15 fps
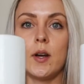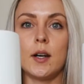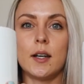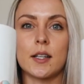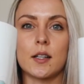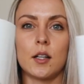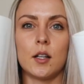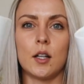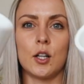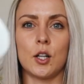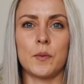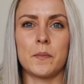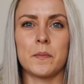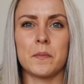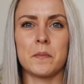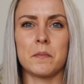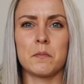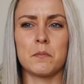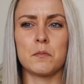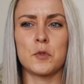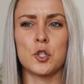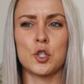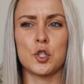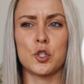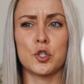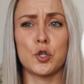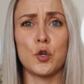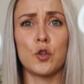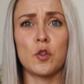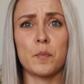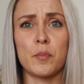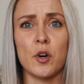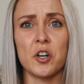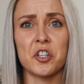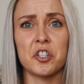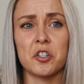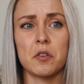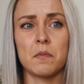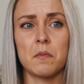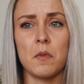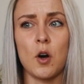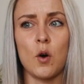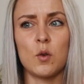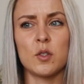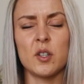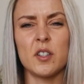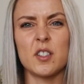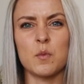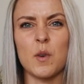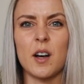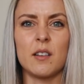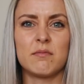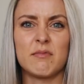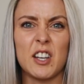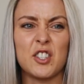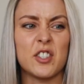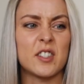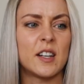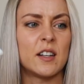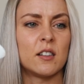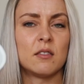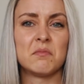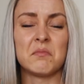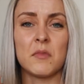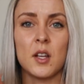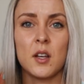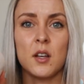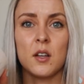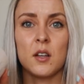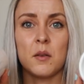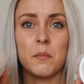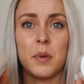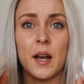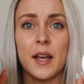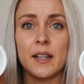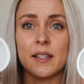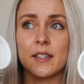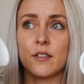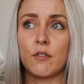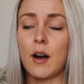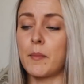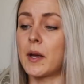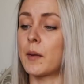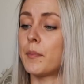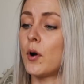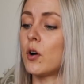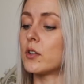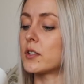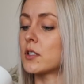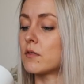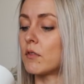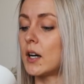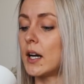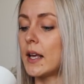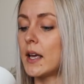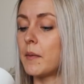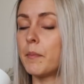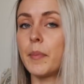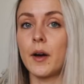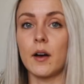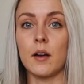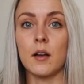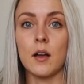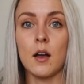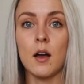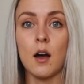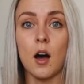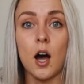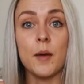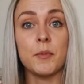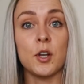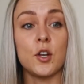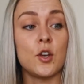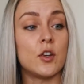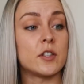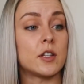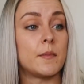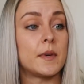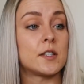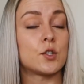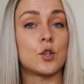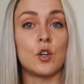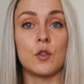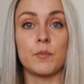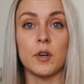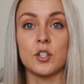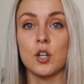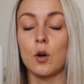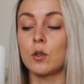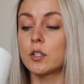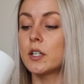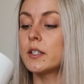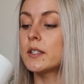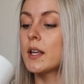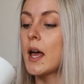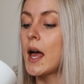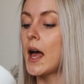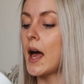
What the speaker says: little toothbrush holders. Well, they're just little plain ceramic pots really, but I'm gonna use them as toothbrush holders.